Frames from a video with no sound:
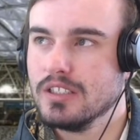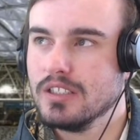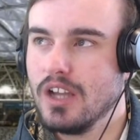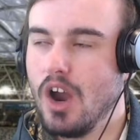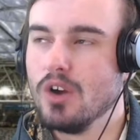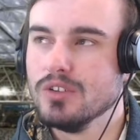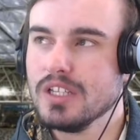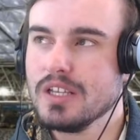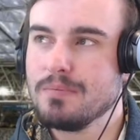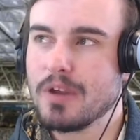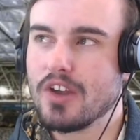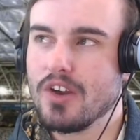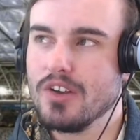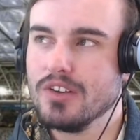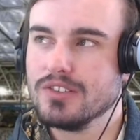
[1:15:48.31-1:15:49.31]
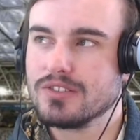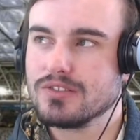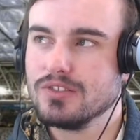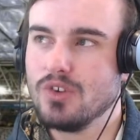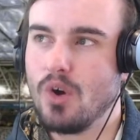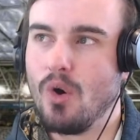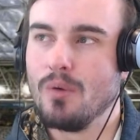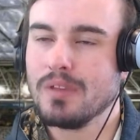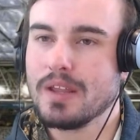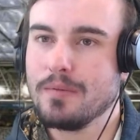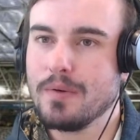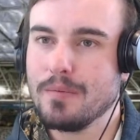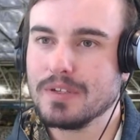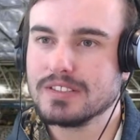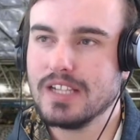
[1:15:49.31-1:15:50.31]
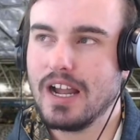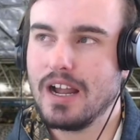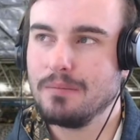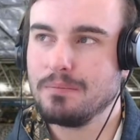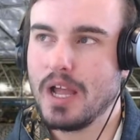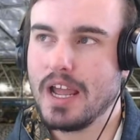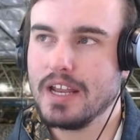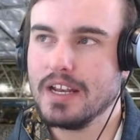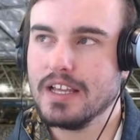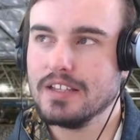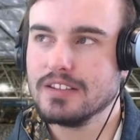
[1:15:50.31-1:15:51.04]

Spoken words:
Only because normally when we start playing it,